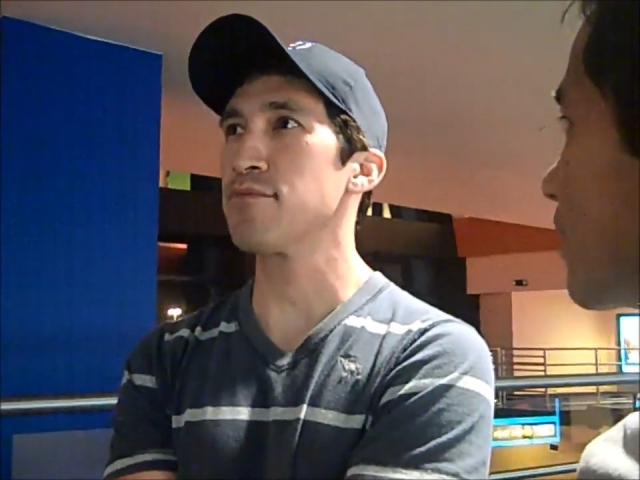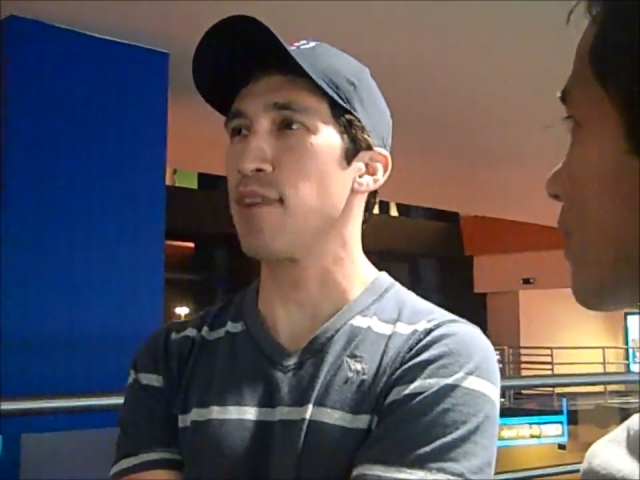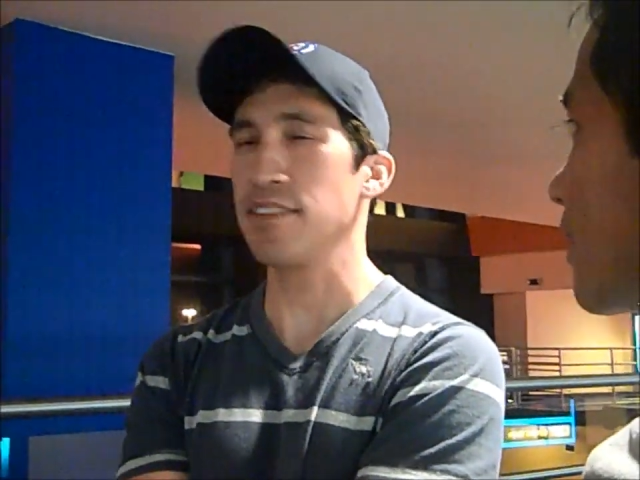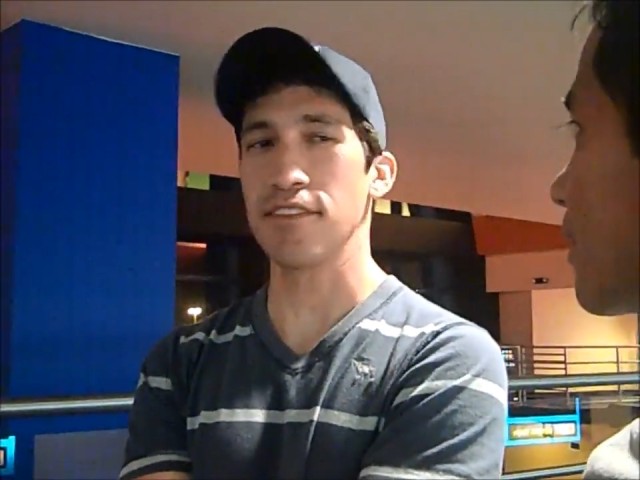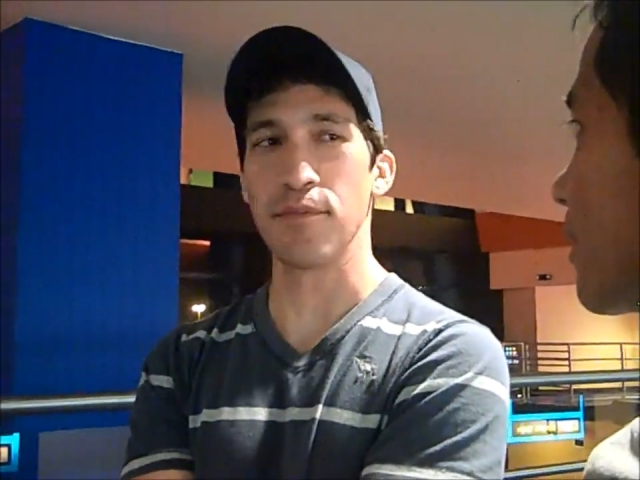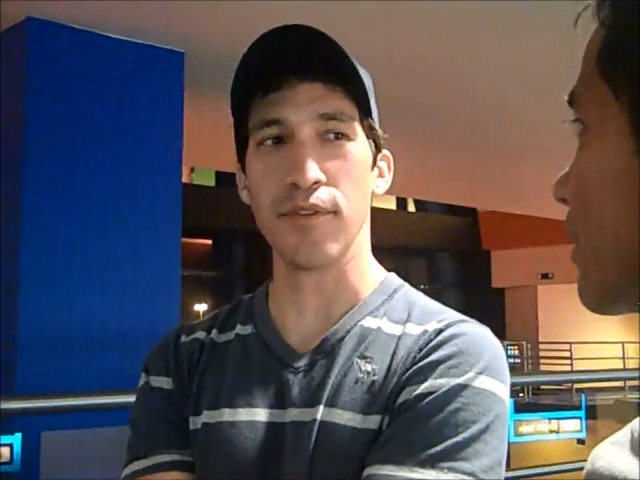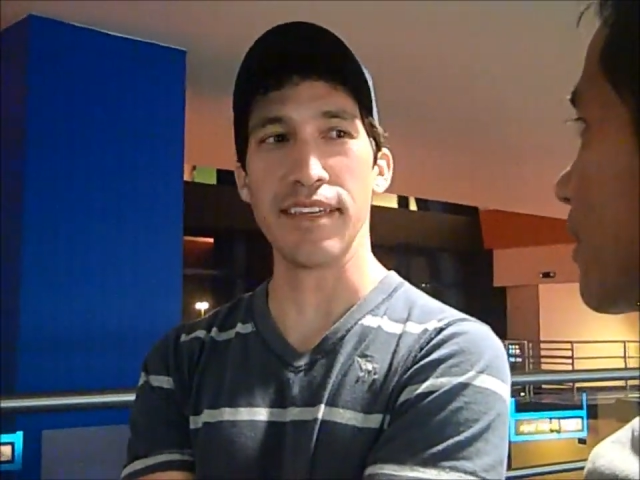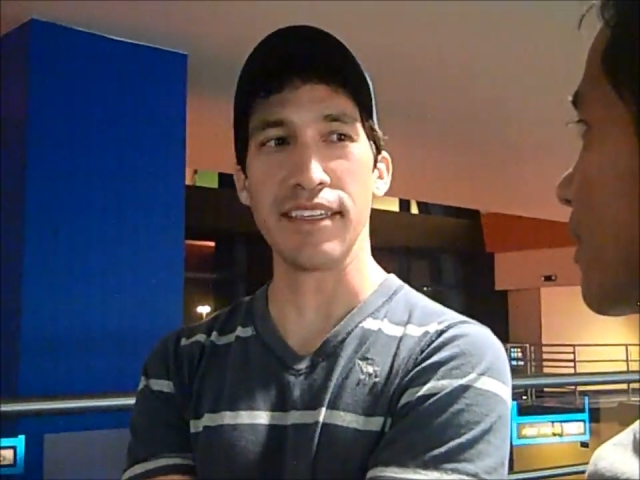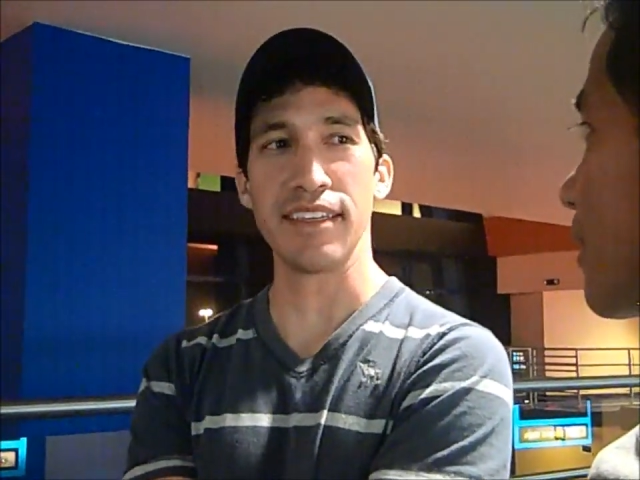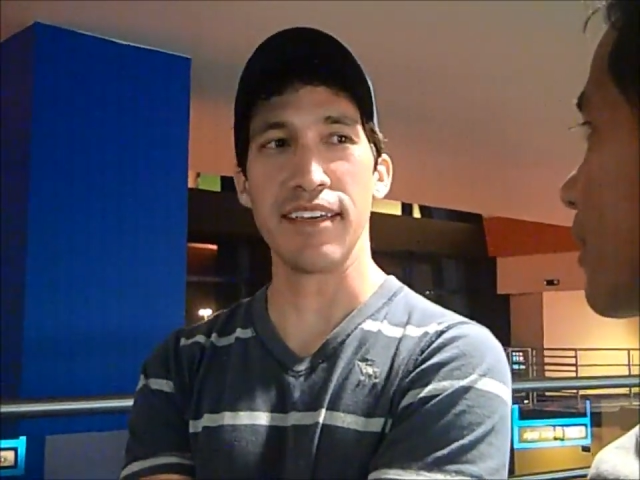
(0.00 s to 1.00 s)
Rises
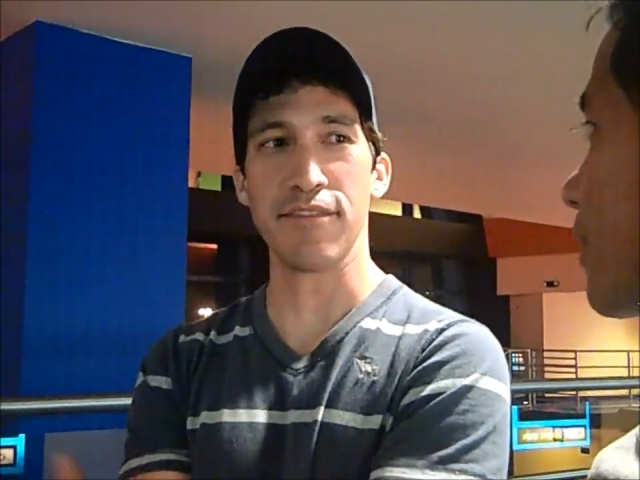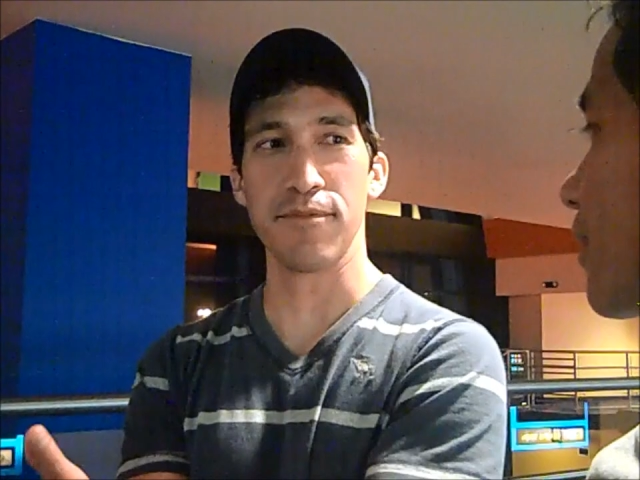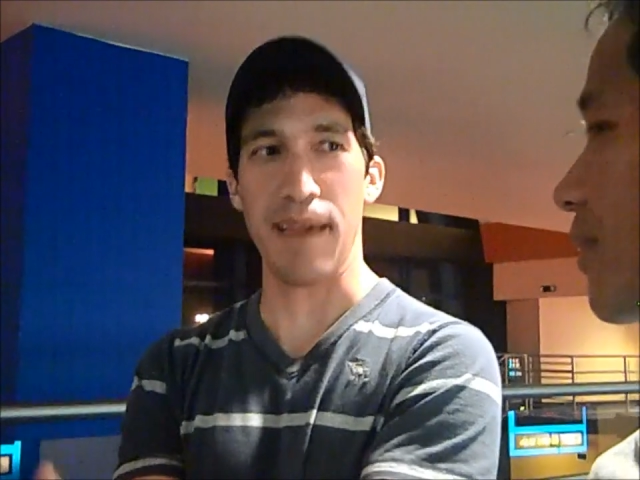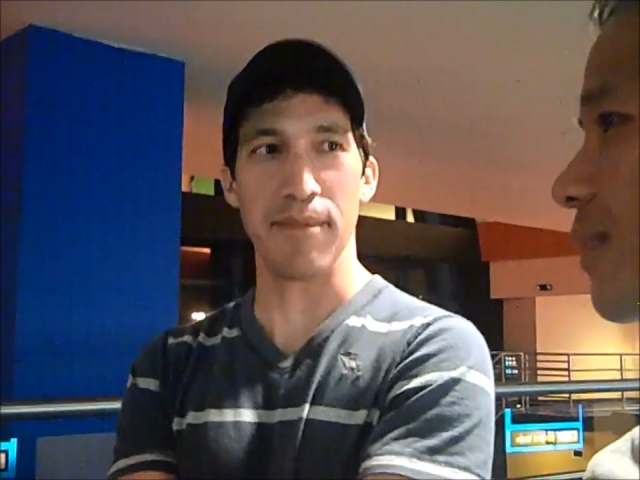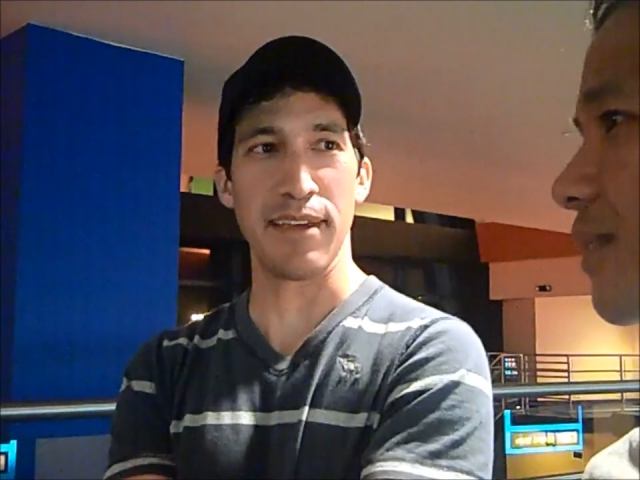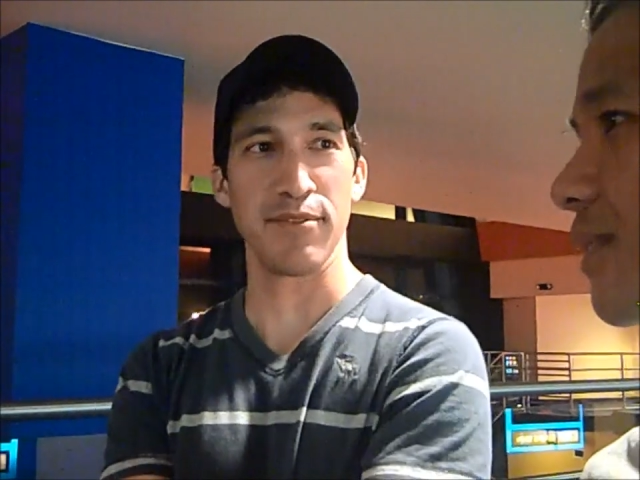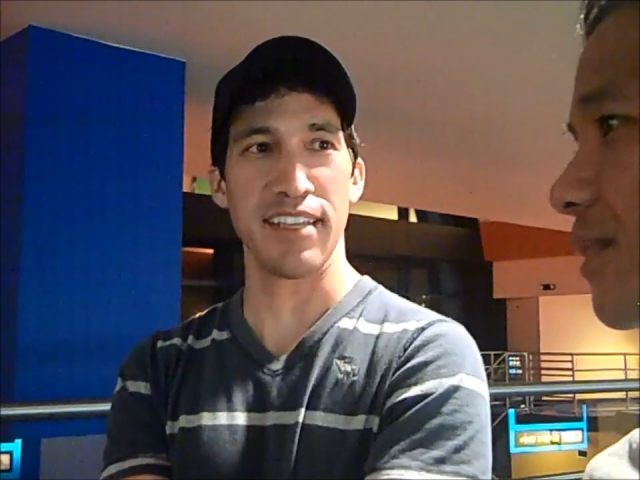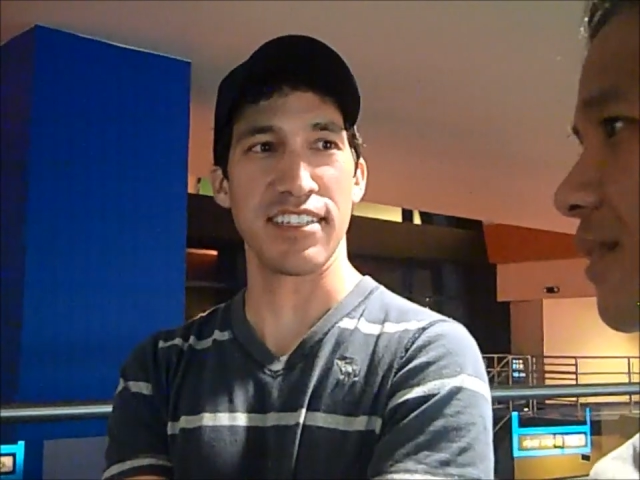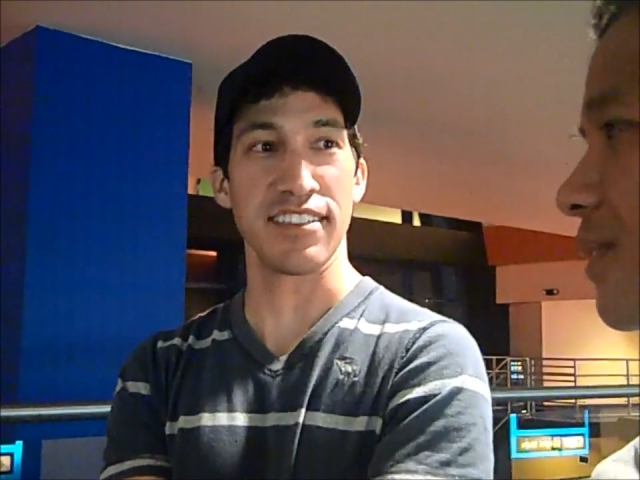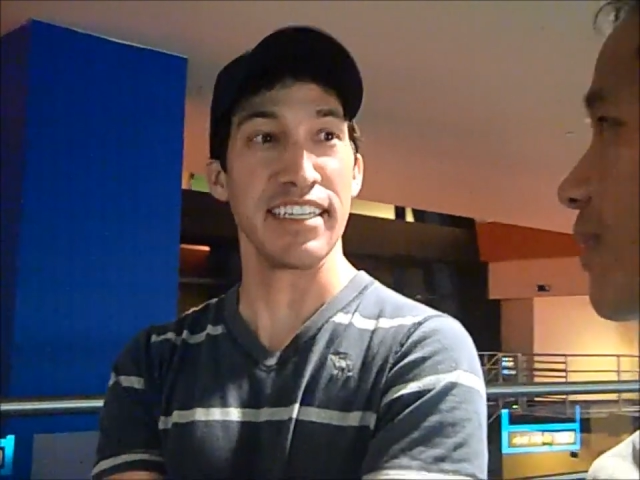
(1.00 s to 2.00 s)
movie if Batman was
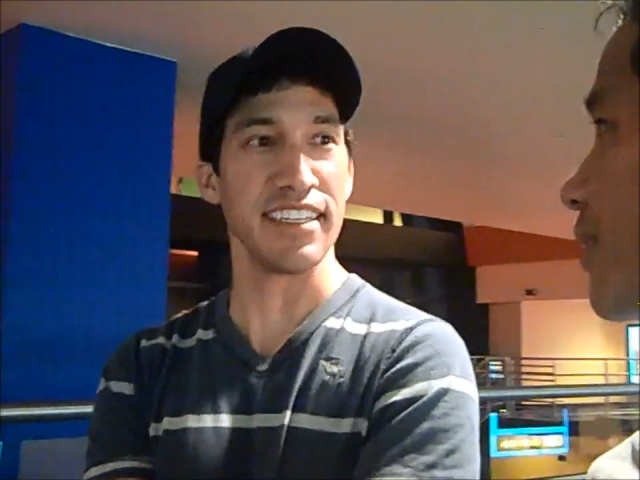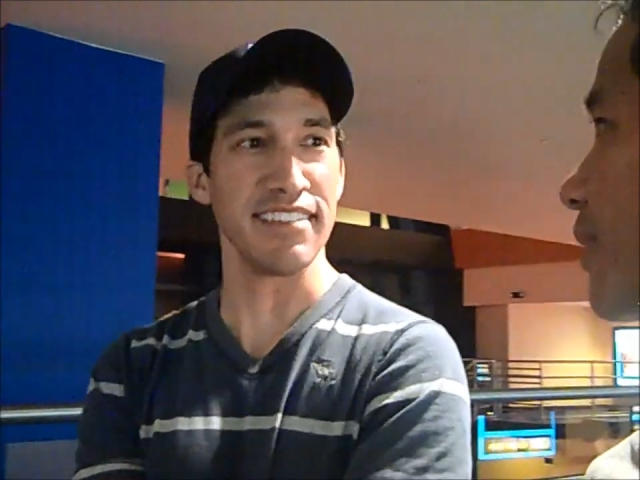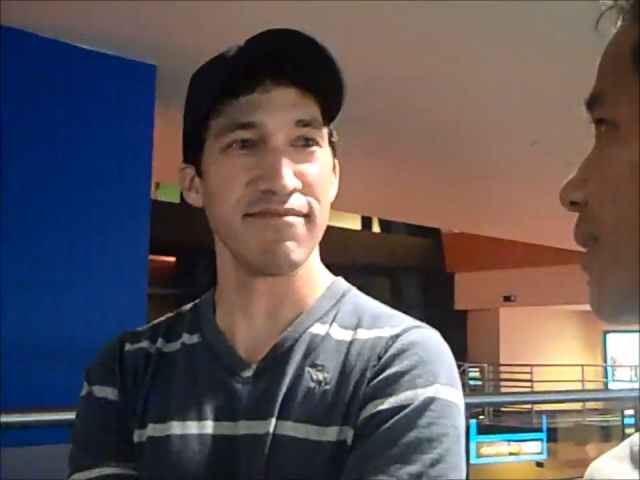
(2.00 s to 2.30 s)
actually in it.